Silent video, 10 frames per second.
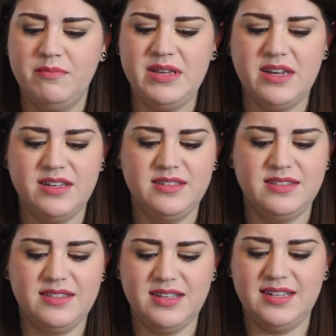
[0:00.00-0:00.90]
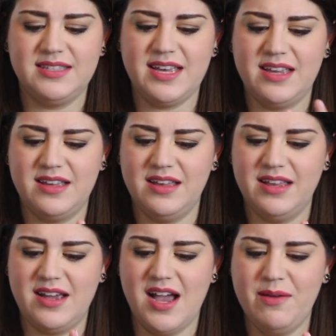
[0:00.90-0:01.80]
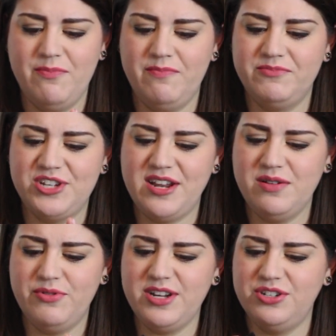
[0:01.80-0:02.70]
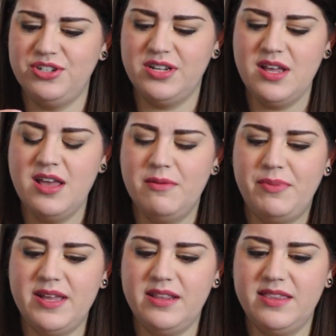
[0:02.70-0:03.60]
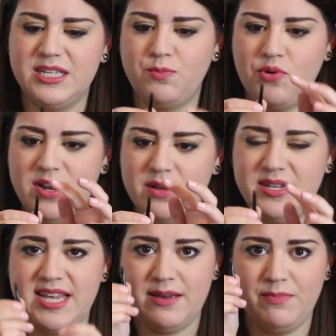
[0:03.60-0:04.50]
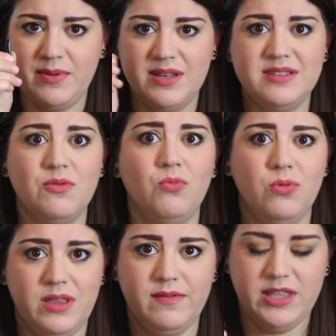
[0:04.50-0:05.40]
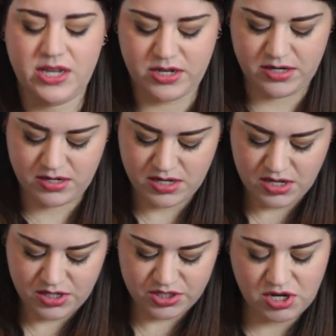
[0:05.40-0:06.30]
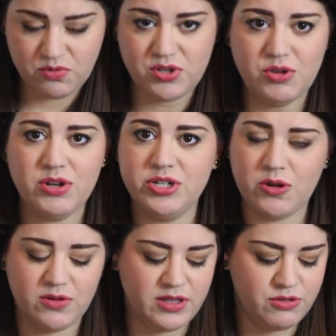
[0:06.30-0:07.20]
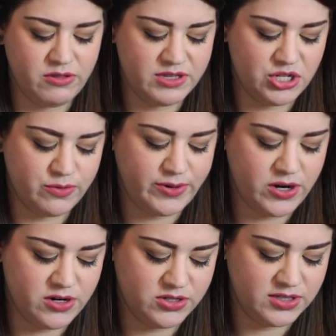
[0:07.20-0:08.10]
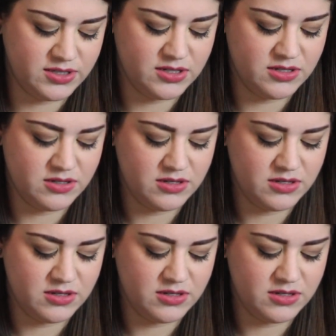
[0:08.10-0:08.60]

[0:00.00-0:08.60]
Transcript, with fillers: because it's like an eyeshadow brush, but this pointed tip is really, really good. So you could totally throw this in your purse.